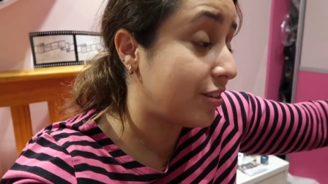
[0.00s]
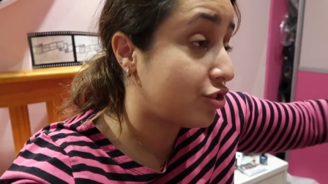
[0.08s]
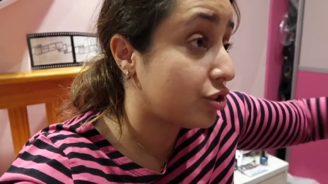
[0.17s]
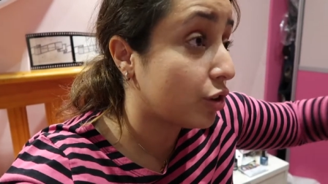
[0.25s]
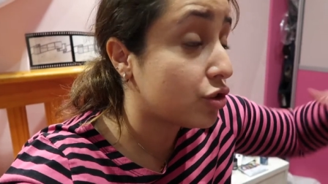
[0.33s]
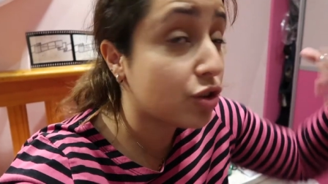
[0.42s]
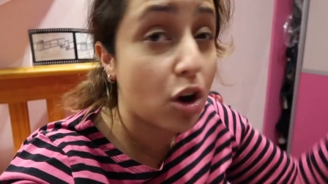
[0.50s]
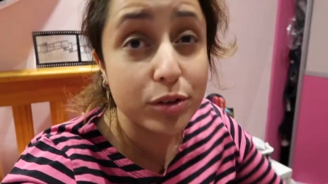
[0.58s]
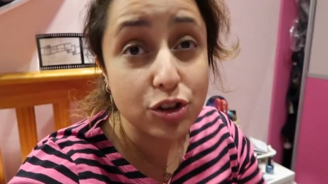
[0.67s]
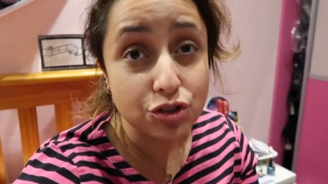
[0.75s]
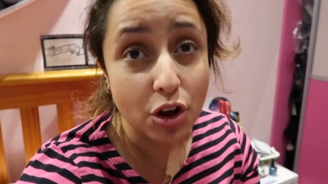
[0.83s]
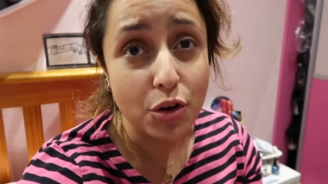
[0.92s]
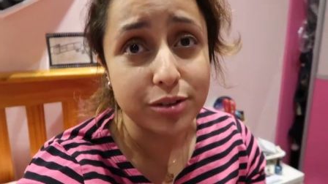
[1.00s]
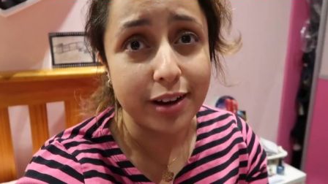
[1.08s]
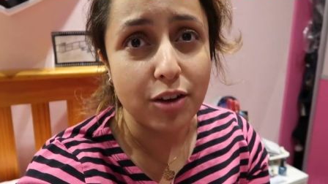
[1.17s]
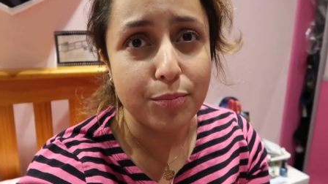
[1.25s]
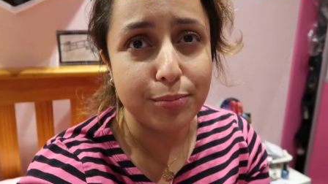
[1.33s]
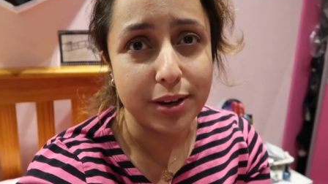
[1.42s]
And she's done so many shows.
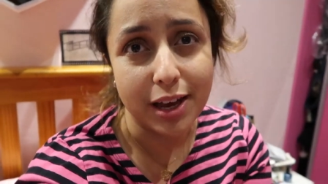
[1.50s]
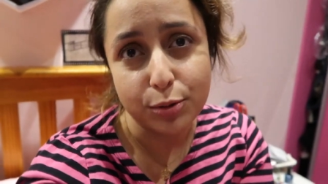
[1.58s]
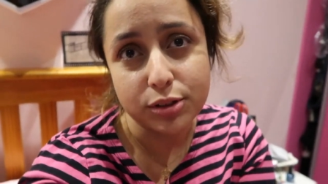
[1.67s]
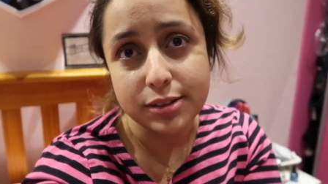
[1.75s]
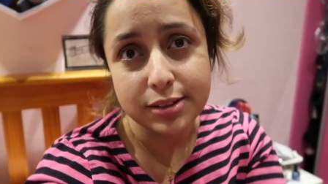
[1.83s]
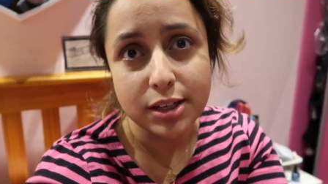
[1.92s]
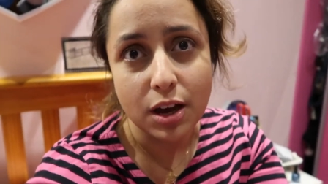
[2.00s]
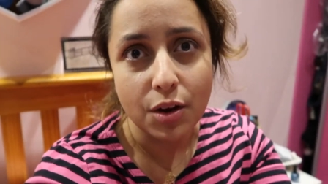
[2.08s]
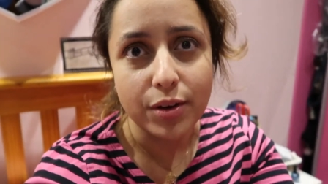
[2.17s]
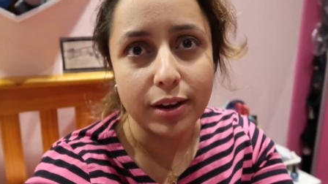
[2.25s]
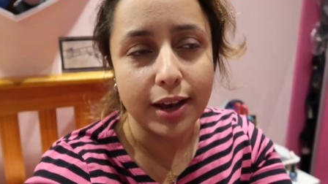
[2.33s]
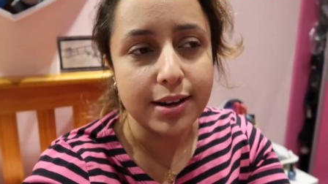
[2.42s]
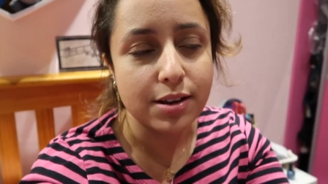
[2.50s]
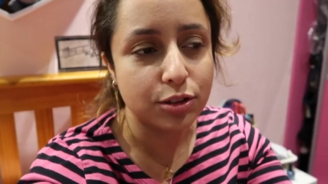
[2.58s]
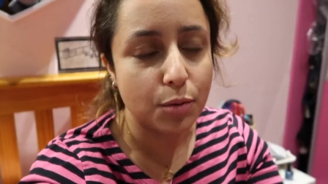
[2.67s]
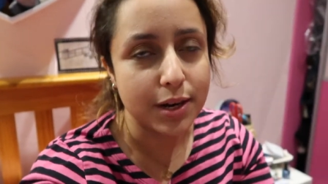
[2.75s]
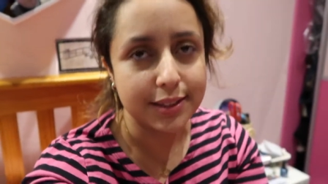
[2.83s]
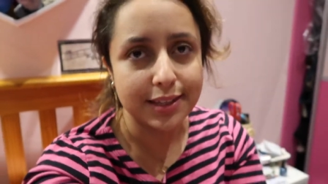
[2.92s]
I've been able to see her in like
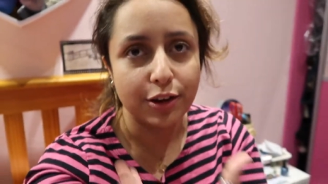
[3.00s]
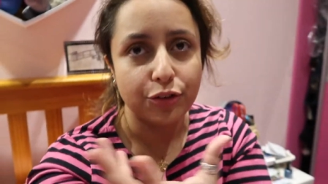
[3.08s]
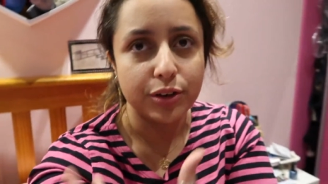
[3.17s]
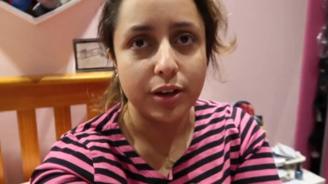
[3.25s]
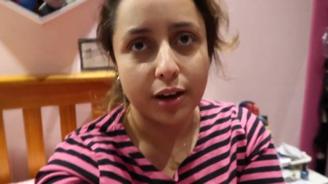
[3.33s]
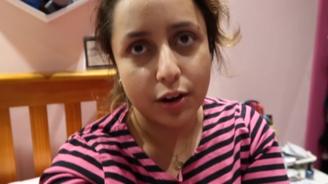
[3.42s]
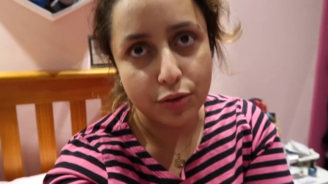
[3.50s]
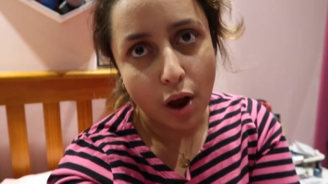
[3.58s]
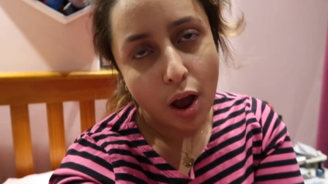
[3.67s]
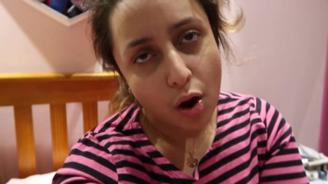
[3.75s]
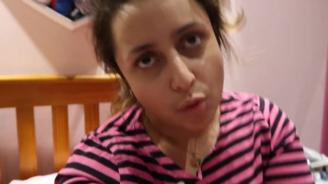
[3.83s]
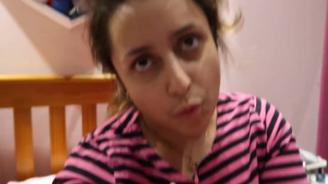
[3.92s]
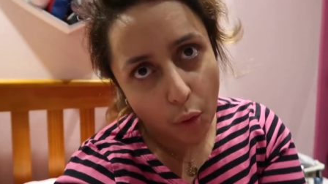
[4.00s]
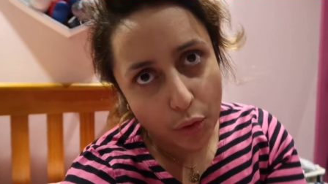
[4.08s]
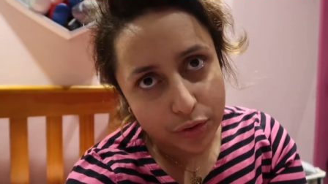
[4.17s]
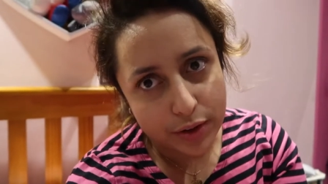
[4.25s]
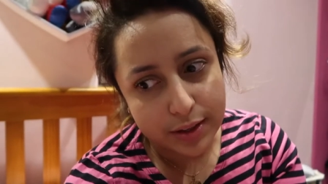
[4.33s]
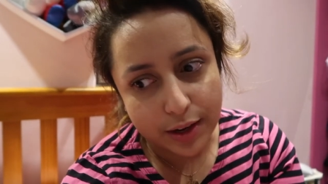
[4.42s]
so many different kind of
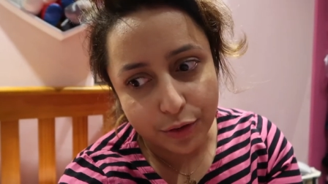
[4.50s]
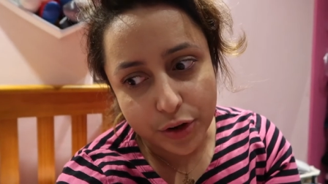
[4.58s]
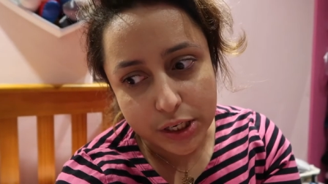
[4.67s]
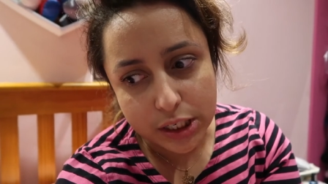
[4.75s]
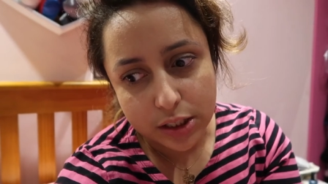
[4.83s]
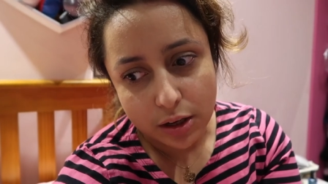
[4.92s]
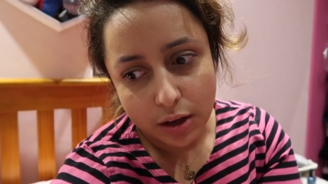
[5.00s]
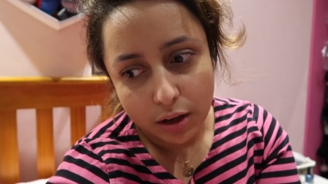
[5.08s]
roles and different